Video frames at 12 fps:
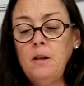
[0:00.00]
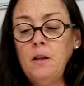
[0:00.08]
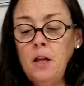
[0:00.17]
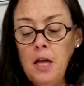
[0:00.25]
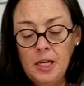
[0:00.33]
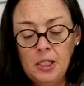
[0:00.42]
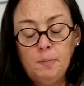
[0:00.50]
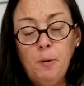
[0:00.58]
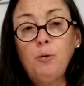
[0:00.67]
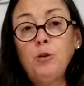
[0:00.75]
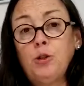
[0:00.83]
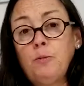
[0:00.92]

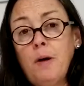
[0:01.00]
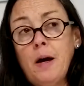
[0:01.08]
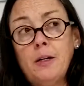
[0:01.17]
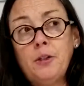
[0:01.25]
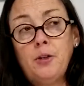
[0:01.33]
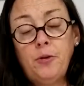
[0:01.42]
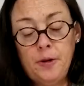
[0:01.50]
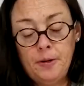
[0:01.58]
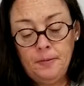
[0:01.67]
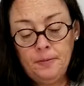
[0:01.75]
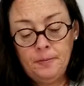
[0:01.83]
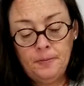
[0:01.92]
Exposure
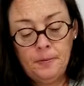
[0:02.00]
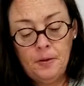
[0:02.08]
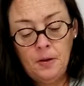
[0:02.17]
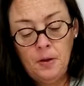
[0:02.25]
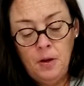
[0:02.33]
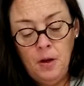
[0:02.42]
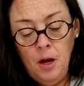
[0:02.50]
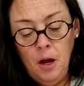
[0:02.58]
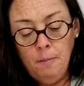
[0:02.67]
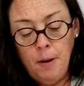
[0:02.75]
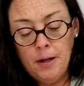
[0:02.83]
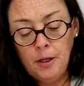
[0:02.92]
monitoring.
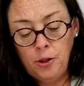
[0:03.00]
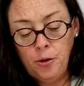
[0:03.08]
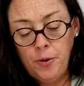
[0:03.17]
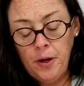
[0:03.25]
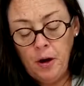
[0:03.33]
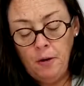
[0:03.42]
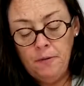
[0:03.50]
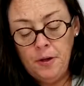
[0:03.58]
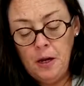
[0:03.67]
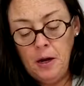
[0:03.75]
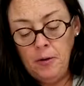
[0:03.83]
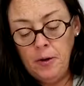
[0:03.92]
Monitoring of
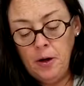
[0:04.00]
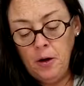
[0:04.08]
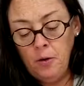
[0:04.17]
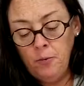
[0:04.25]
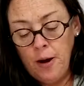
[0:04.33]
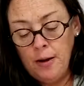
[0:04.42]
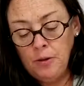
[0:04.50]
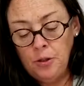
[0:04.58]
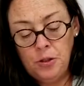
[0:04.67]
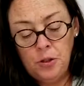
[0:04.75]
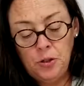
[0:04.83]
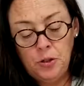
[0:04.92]
the area around the
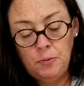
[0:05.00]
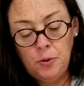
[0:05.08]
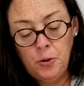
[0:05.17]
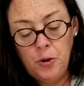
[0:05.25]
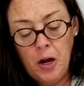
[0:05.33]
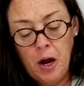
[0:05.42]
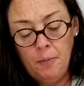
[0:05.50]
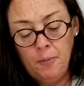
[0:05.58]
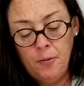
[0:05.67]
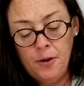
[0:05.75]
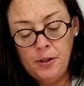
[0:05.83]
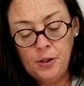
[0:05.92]
system during
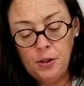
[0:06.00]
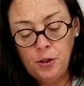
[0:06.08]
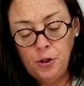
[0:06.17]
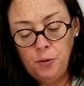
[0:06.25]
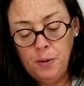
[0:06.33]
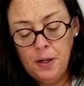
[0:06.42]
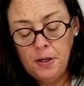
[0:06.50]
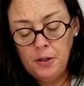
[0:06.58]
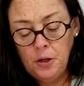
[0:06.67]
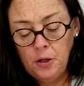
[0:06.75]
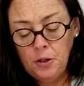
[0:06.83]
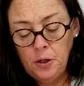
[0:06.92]
operation should be
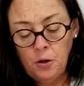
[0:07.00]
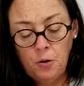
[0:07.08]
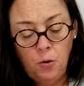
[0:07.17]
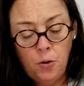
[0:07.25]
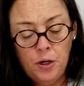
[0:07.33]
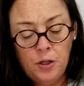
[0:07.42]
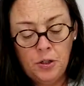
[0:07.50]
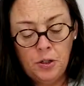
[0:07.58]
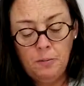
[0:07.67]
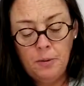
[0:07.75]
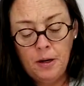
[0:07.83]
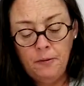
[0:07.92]
conducted according to
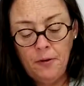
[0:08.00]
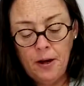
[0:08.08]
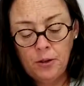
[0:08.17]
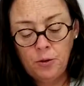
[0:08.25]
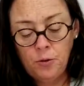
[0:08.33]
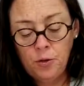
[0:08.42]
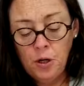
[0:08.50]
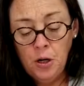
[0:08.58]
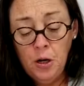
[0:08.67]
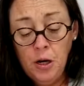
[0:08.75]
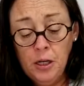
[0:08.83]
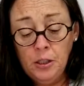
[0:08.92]
the manufacturer's
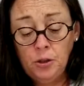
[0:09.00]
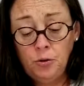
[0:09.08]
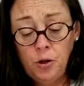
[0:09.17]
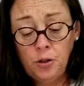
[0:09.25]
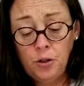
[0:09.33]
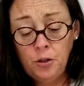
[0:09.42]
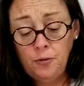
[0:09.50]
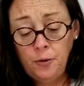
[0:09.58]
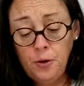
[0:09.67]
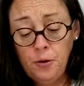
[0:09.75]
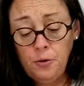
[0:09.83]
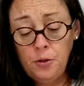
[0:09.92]
instructions for
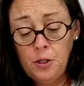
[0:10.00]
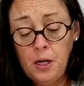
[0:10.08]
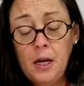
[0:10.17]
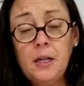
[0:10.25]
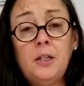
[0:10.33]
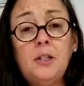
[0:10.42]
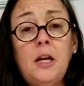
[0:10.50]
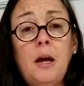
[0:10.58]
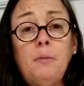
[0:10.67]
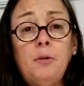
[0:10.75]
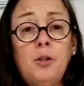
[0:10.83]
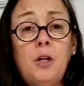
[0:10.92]
use and
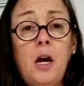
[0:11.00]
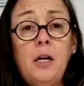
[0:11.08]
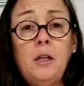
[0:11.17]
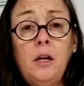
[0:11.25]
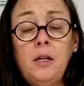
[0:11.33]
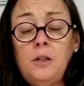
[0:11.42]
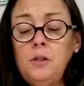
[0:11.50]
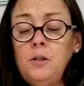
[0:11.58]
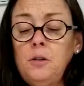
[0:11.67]
established guidelines.